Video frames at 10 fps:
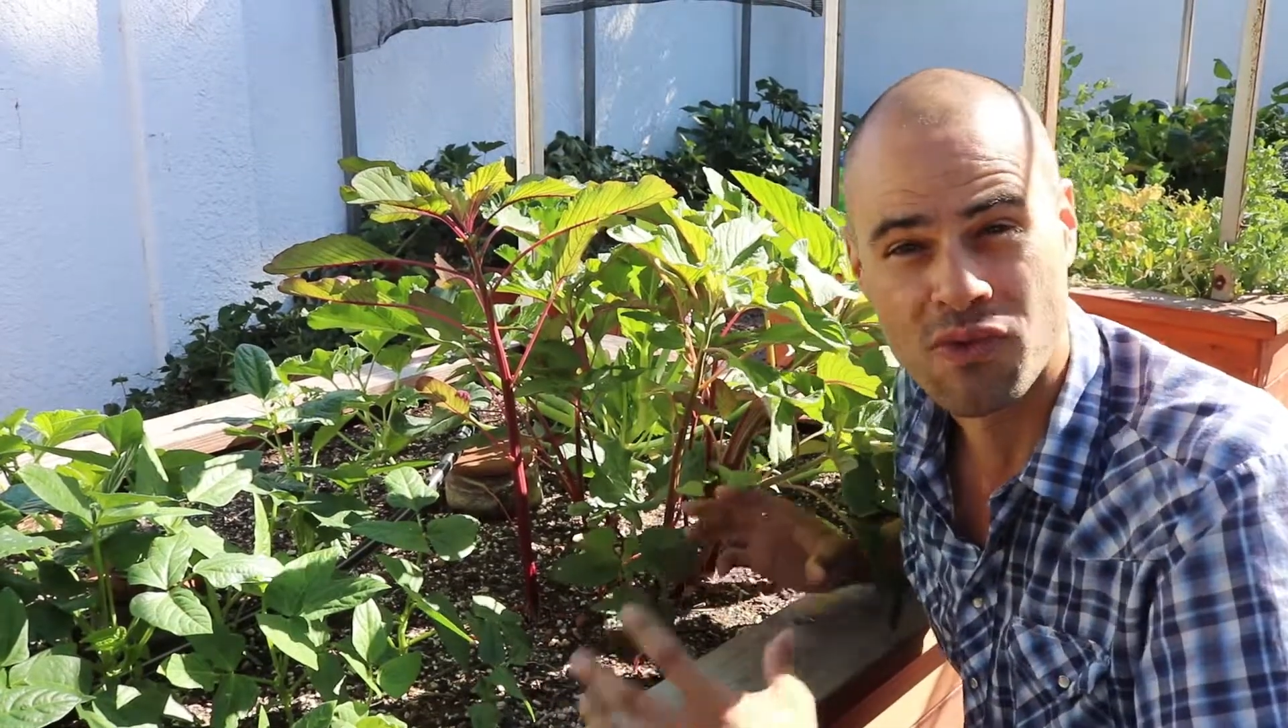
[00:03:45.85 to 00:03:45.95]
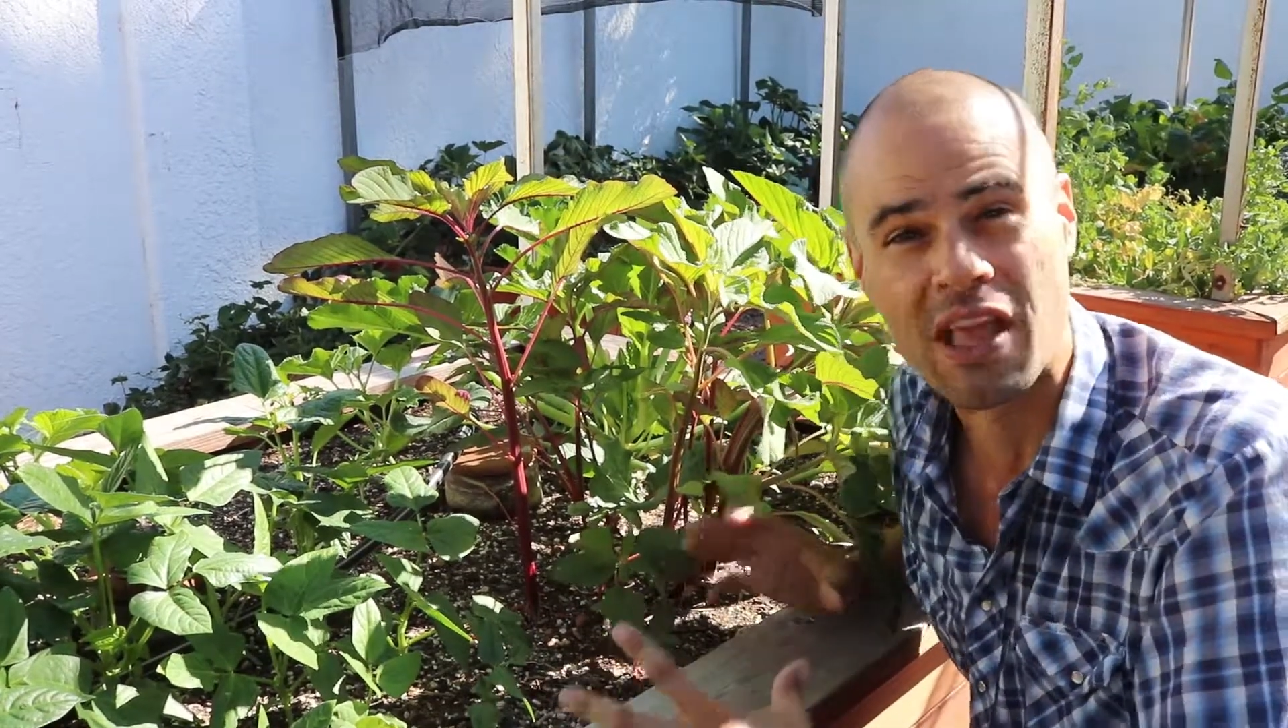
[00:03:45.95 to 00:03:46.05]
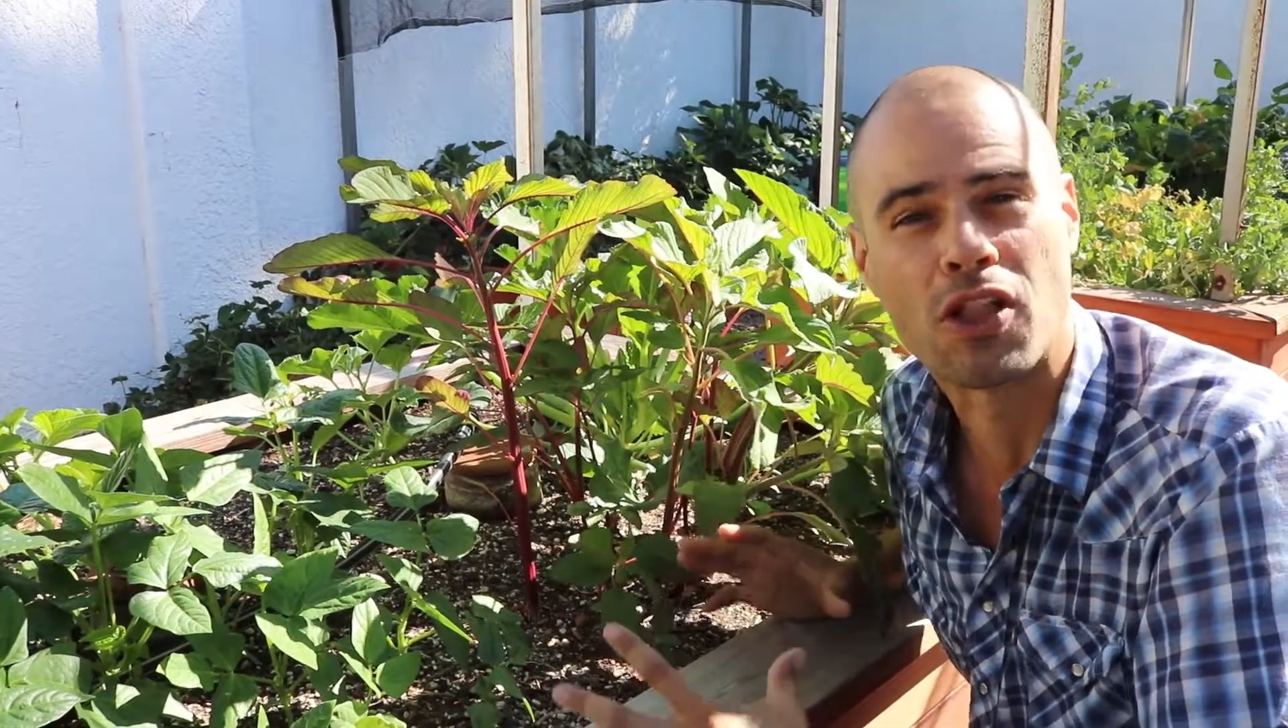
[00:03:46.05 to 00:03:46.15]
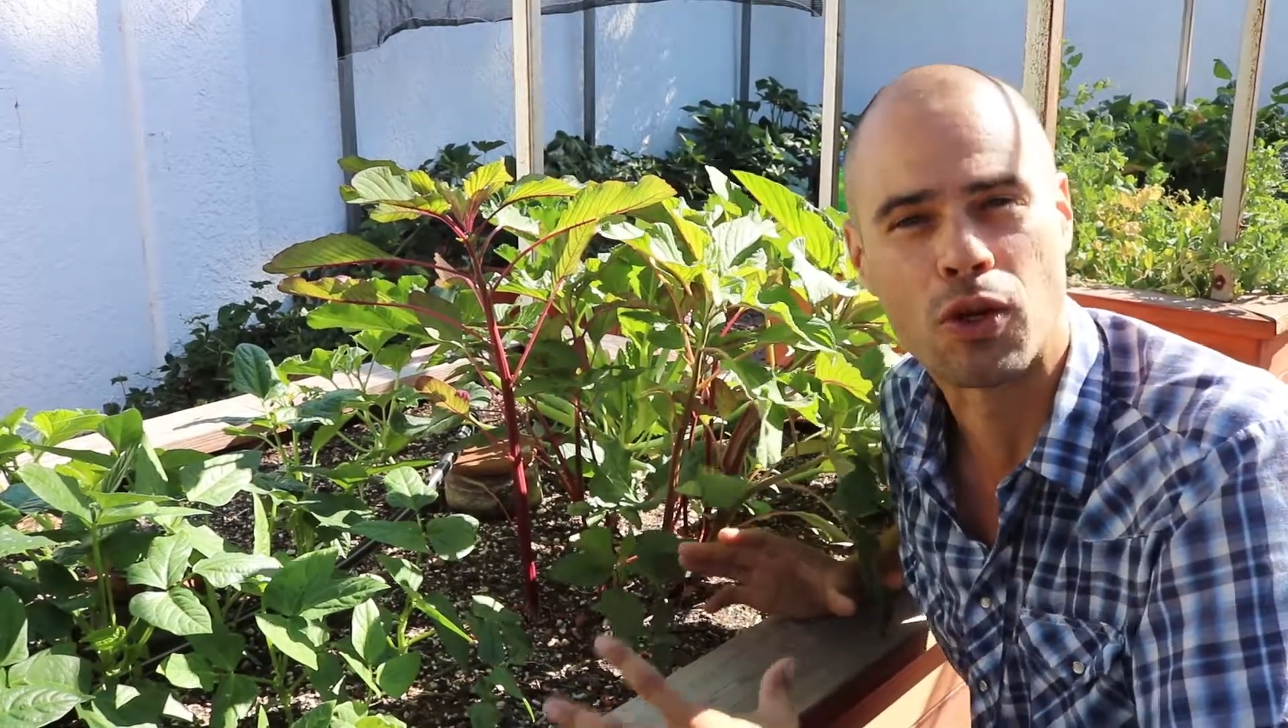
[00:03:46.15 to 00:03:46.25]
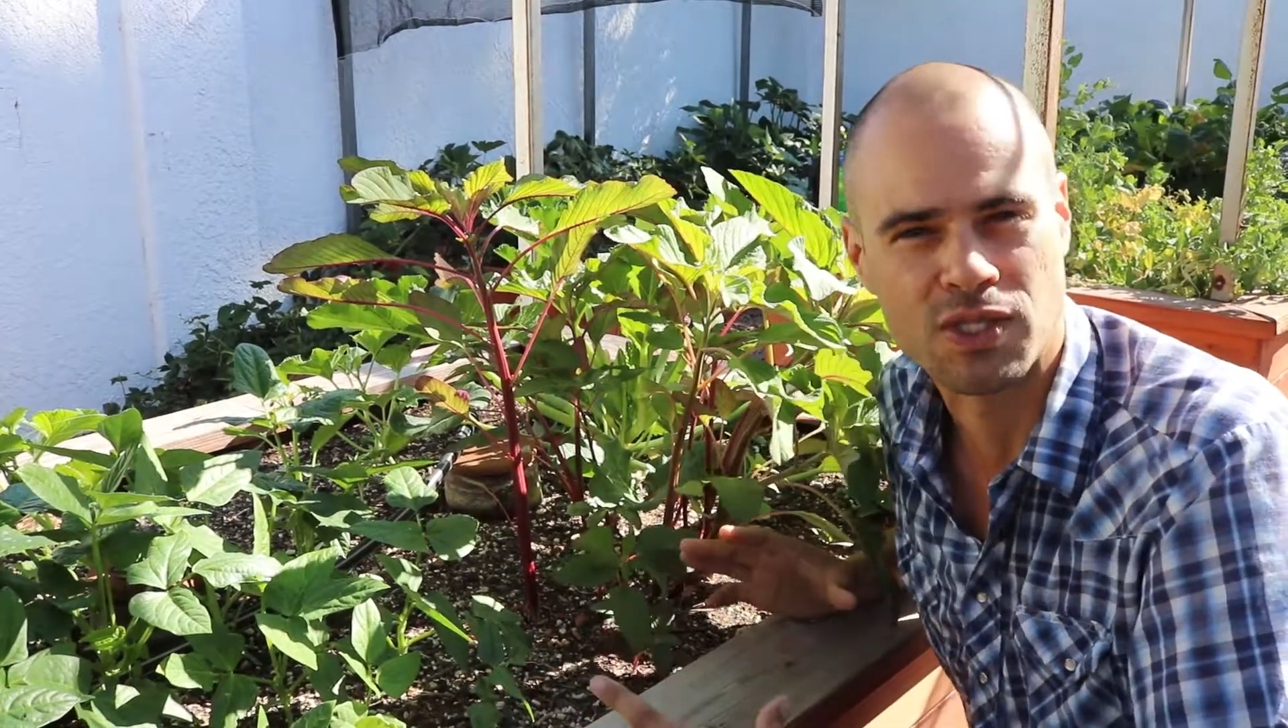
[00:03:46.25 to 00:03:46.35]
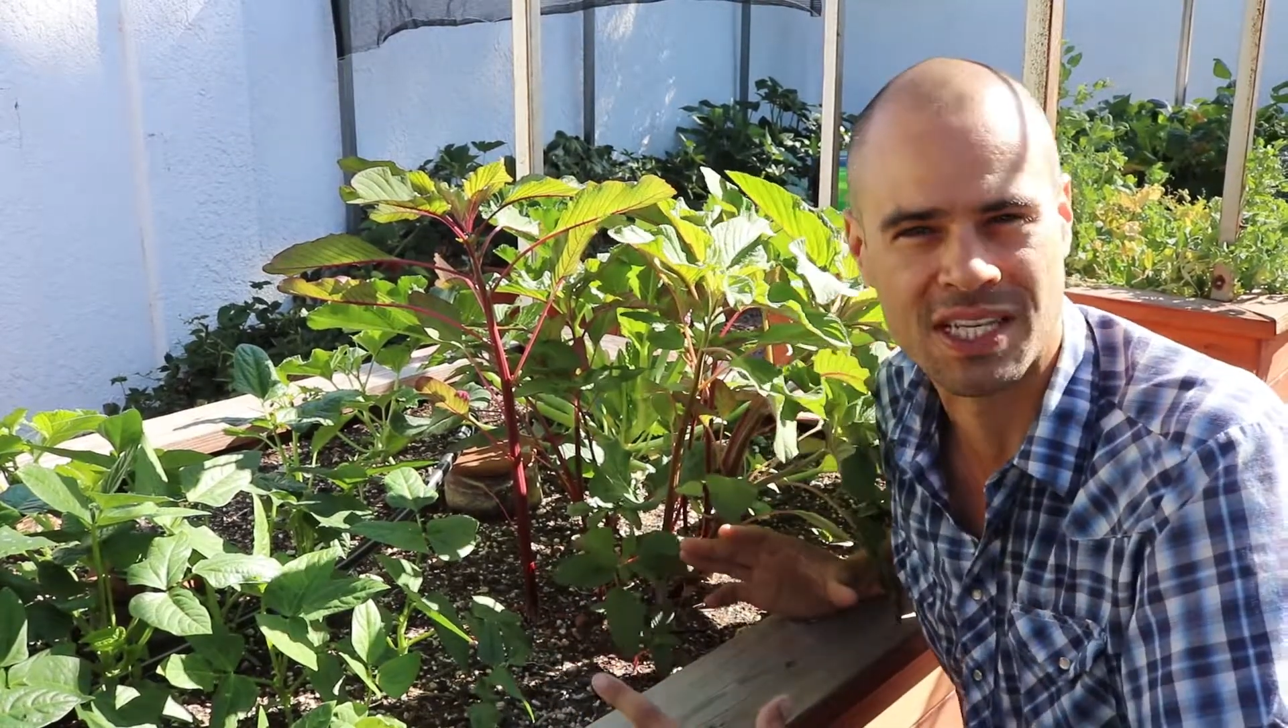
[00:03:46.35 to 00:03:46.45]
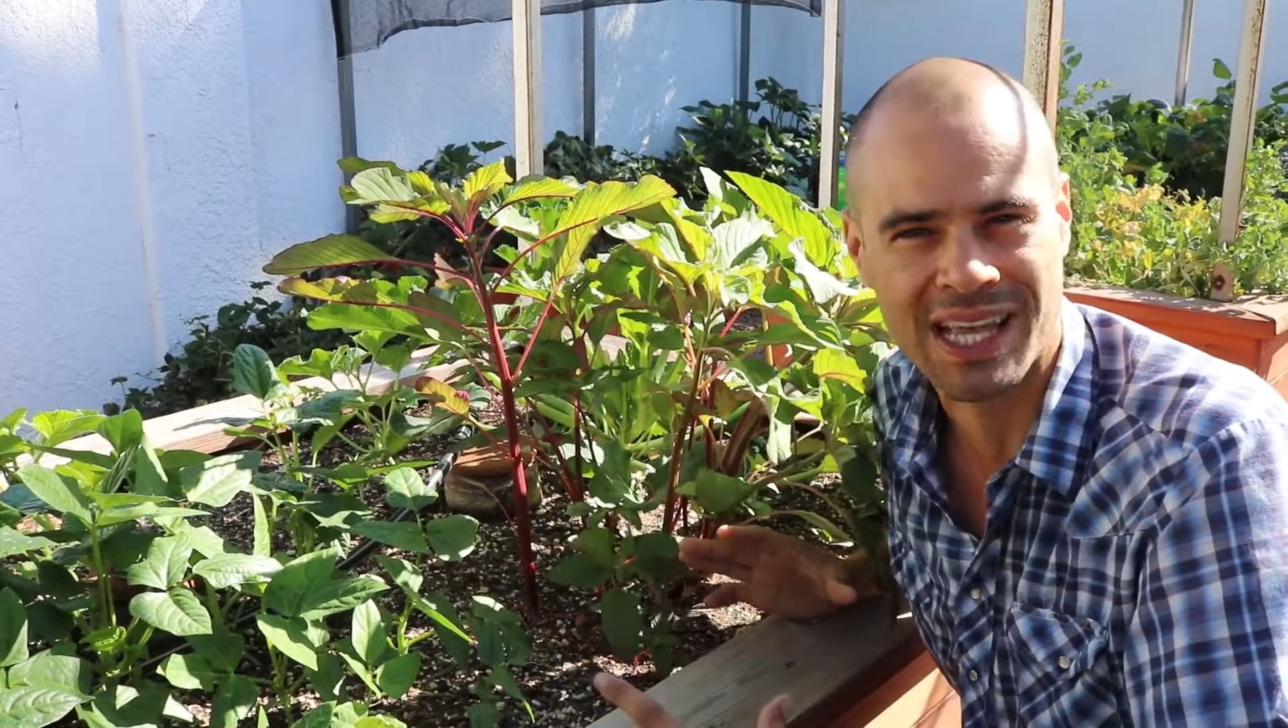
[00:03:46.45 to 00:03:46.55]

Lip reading: really close